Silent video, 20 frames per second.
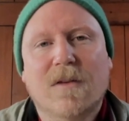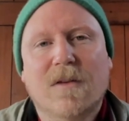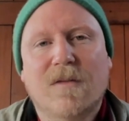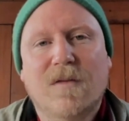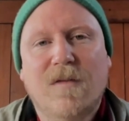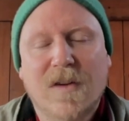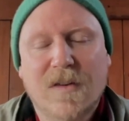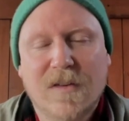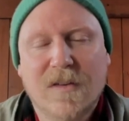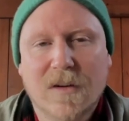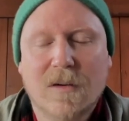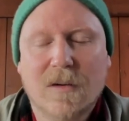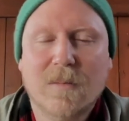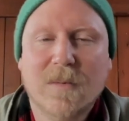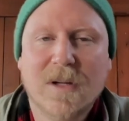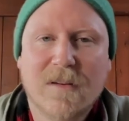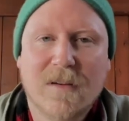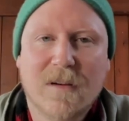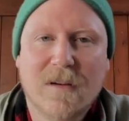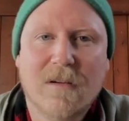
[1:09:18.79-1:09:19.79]
the physical
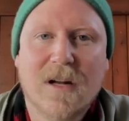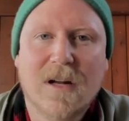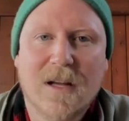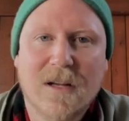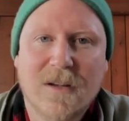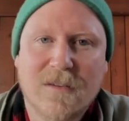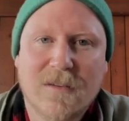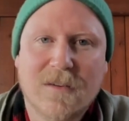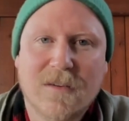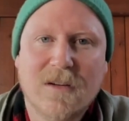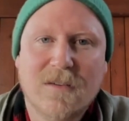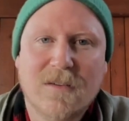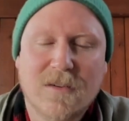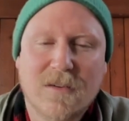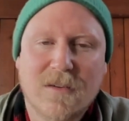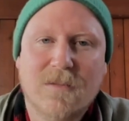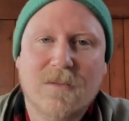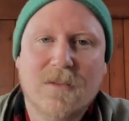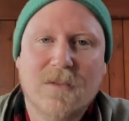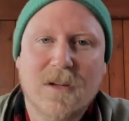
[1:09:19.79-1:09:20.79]

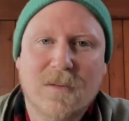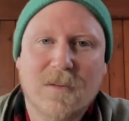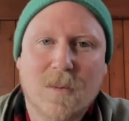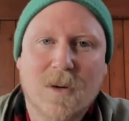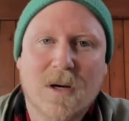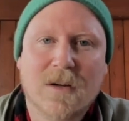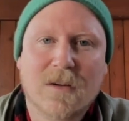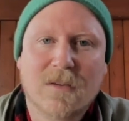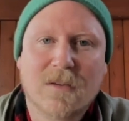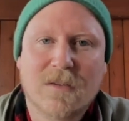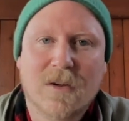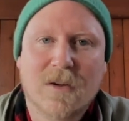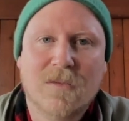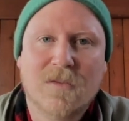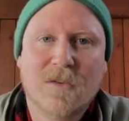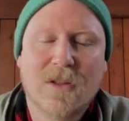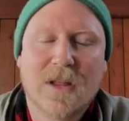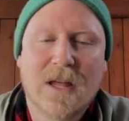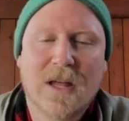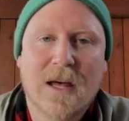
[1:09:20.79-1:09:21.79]
materialization of these works
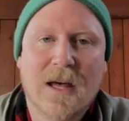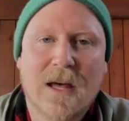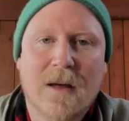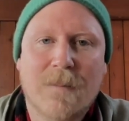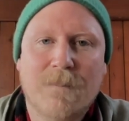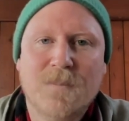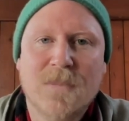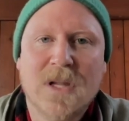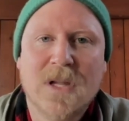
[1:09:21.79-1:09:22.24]
over their